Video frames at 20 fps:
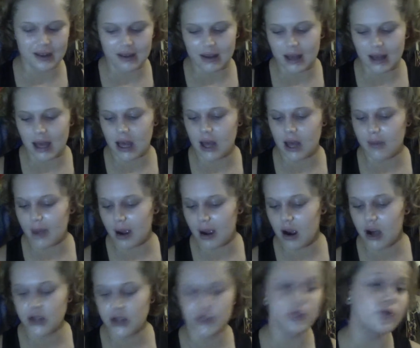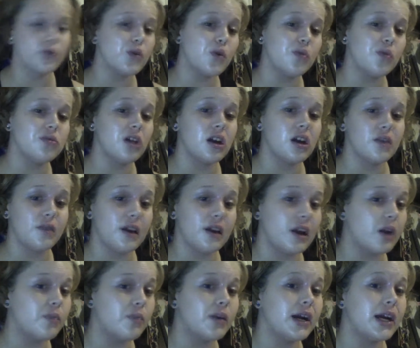I also know a lot of
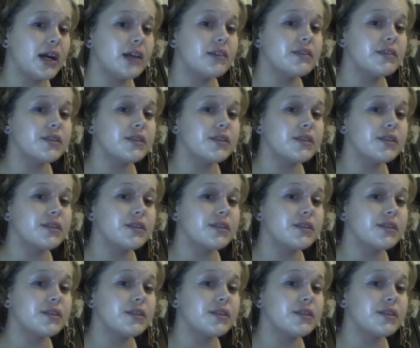hair brands,